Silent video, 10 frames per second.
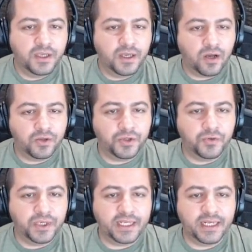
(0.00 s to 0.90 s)

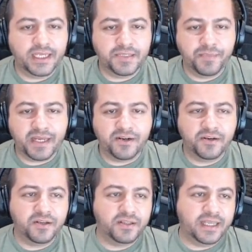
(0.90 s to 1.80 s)
although it is
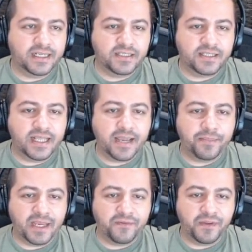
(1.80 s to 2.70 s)
better than
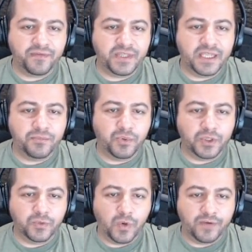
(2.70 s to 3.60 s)
Snap at
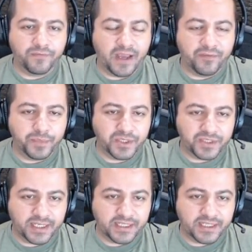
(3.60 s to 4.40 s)
15.15%